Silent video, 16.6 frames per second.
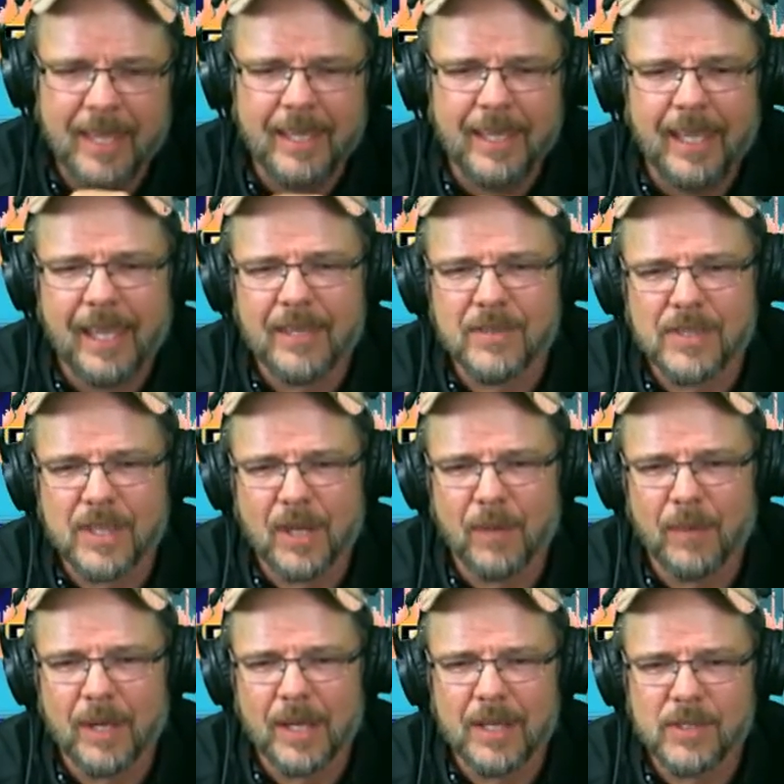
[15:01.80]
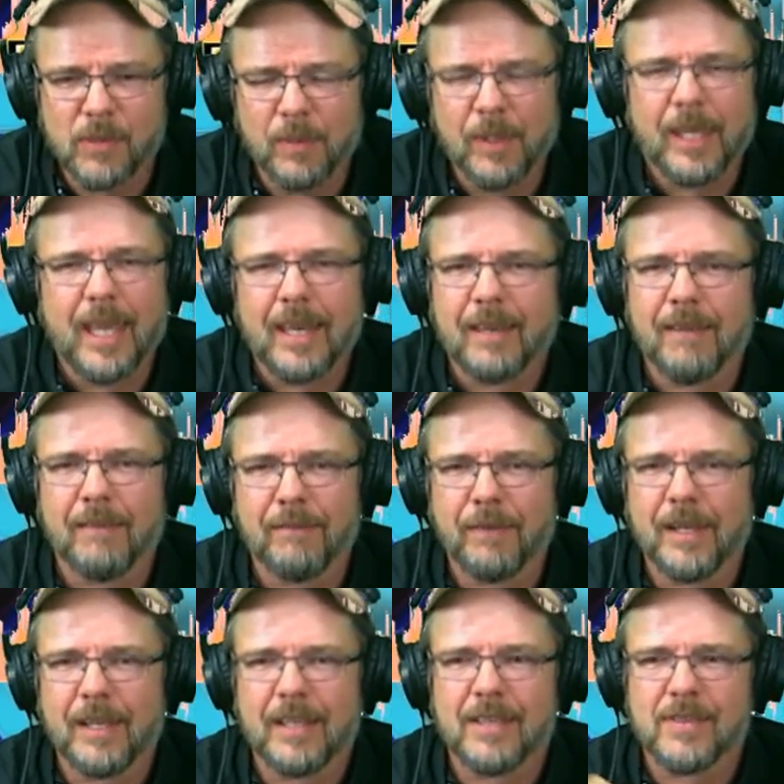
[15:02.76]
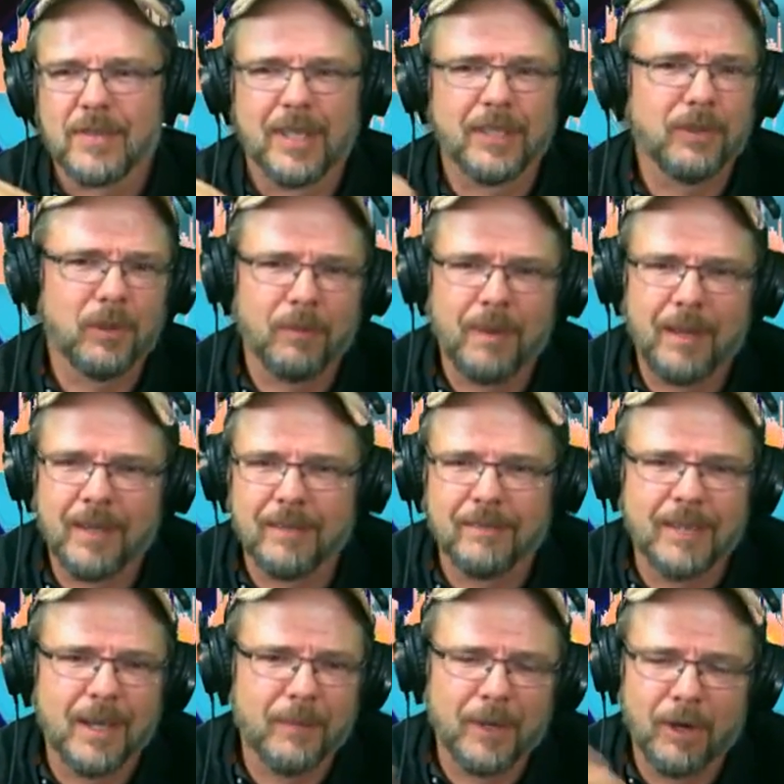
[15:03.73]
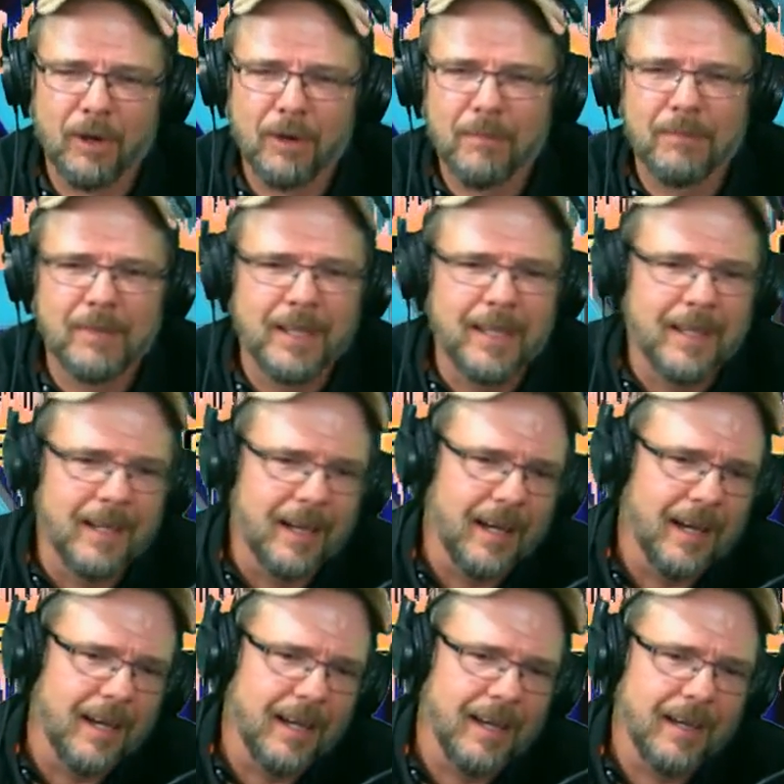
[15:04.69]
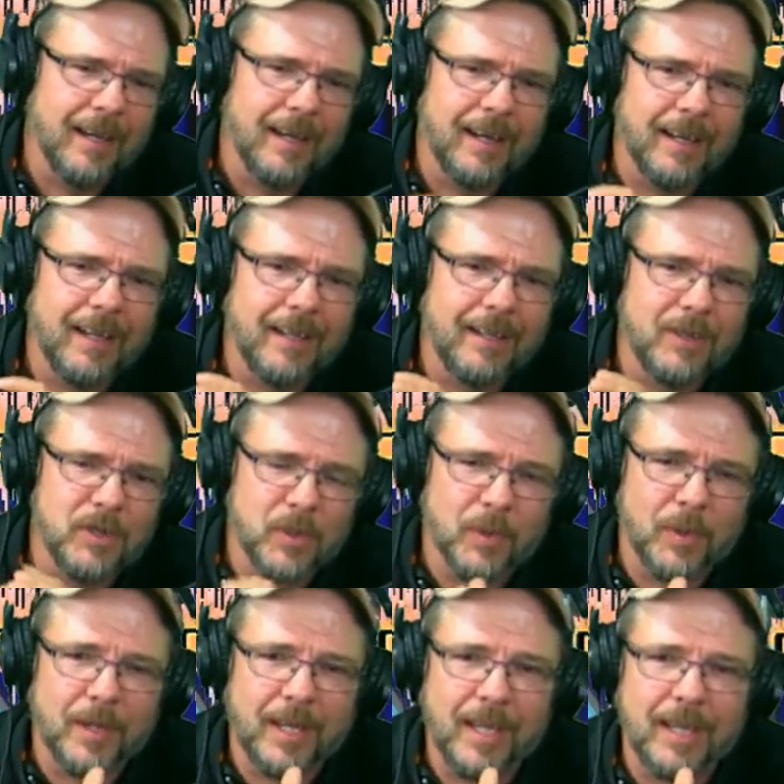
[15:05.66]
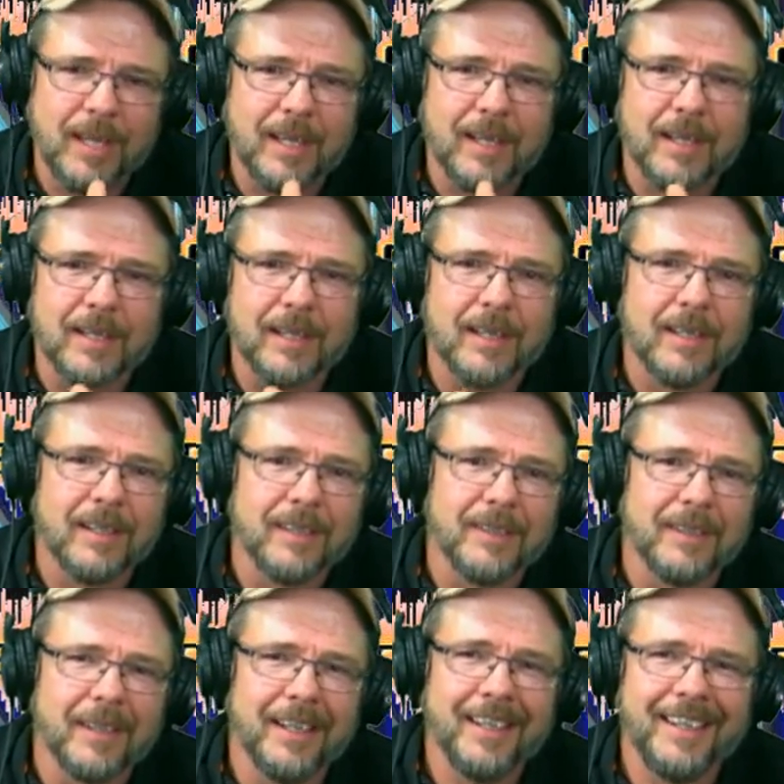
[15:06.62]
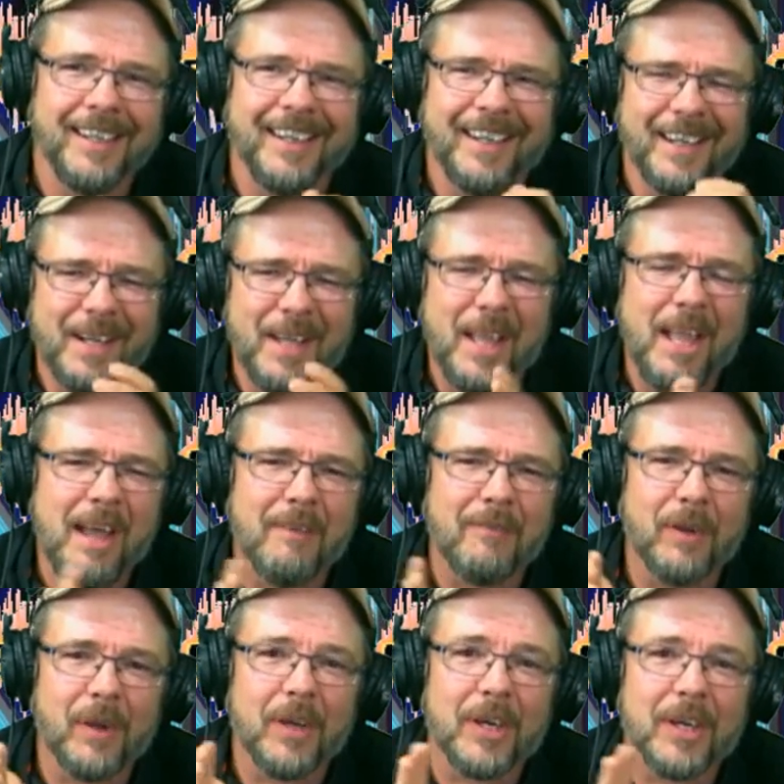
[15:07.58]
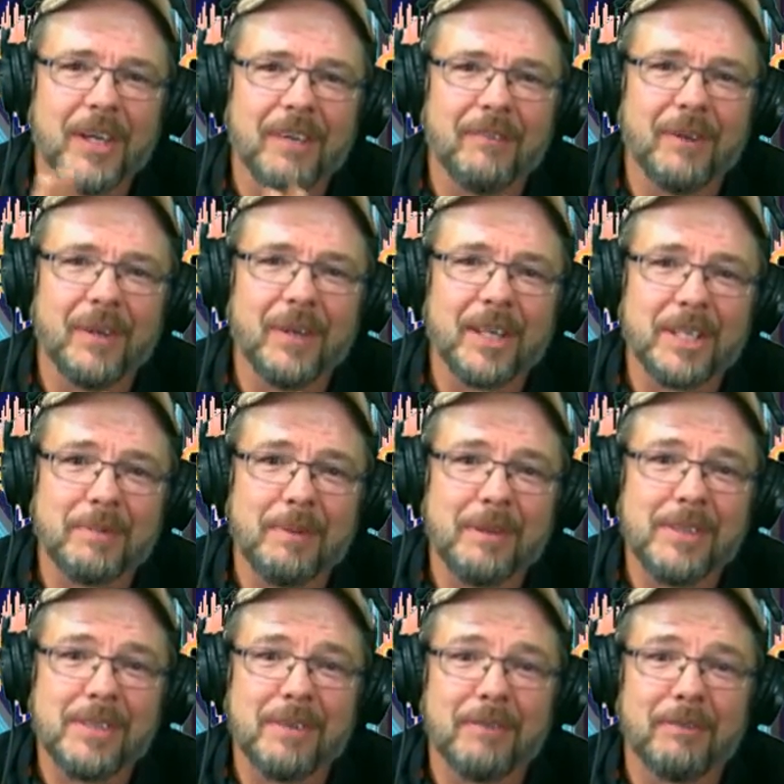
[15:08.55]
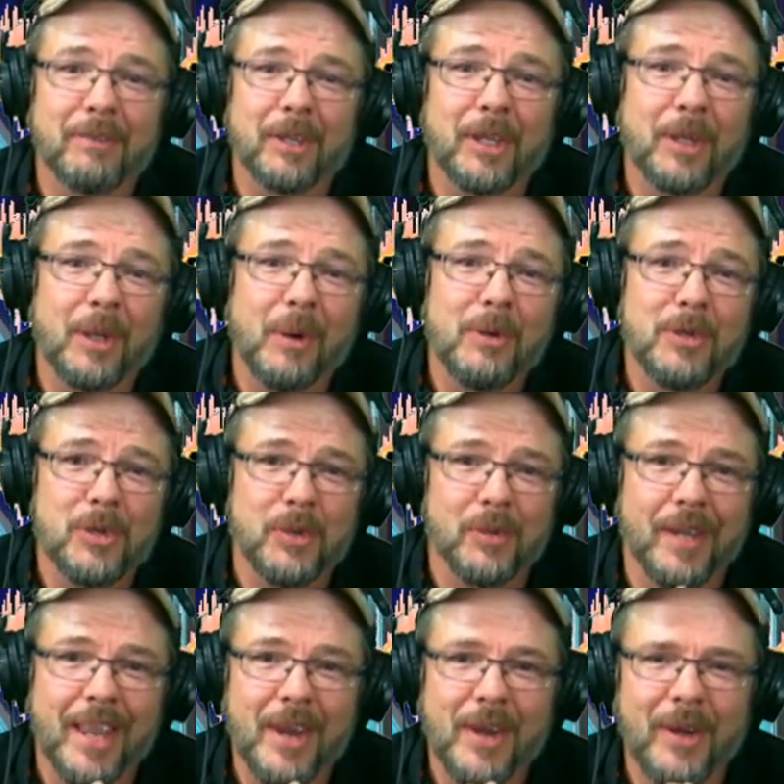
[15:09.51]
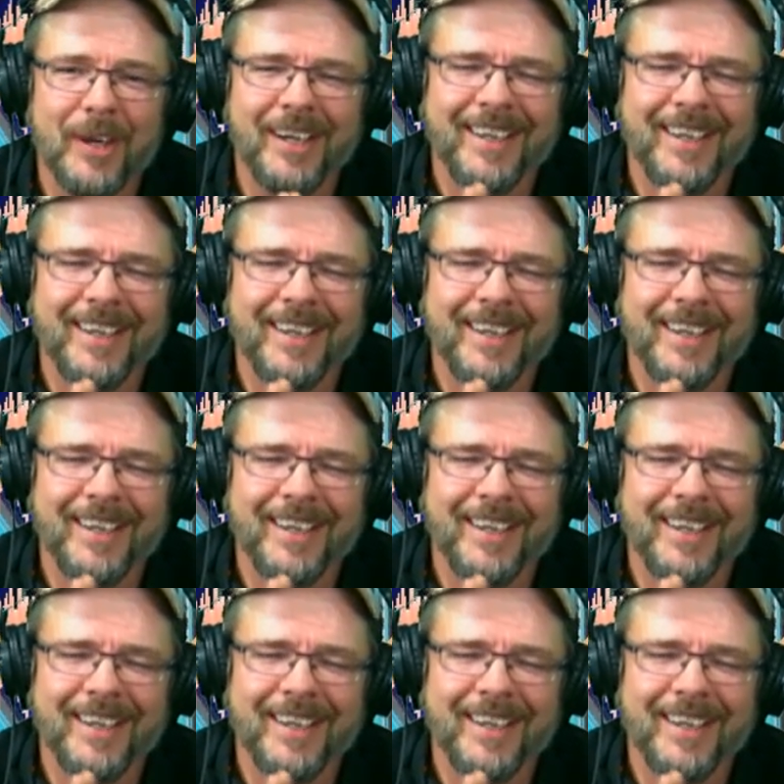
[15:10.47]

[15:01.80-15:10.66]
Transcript: And so we kind of, so I turned around. I went home. I enjoyed a very, very expensive kosher dinner